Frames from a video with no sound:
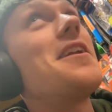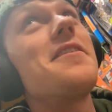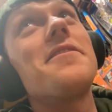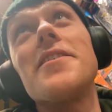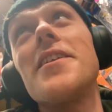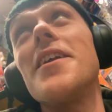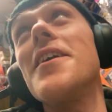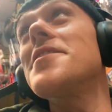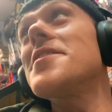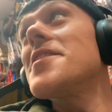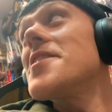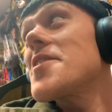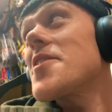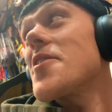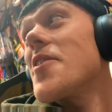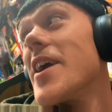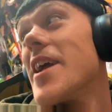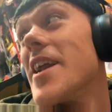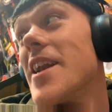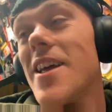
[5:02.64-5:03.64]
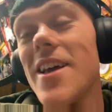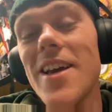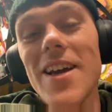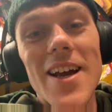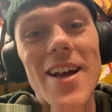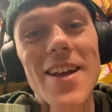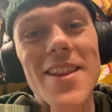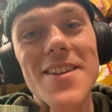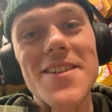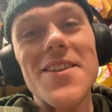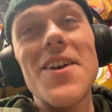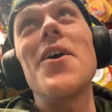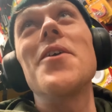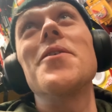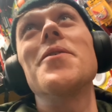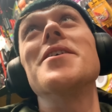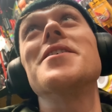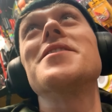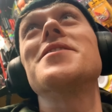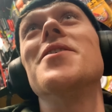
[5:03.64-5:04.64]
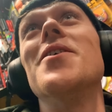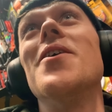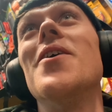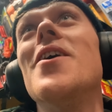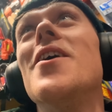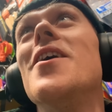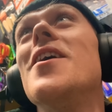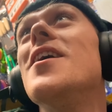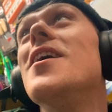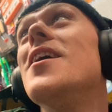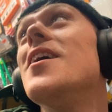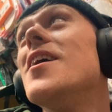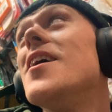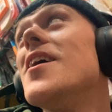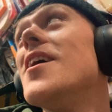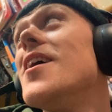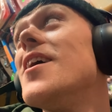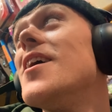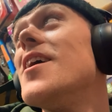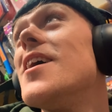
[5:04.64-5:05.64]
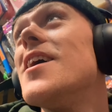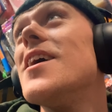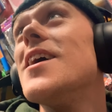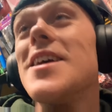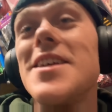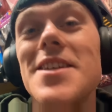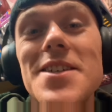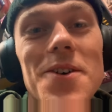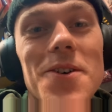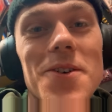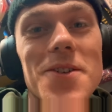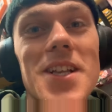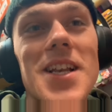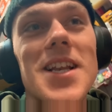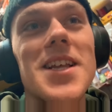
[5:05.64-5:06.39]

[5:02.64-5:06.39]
Anything else that's green in this hardware store is yours,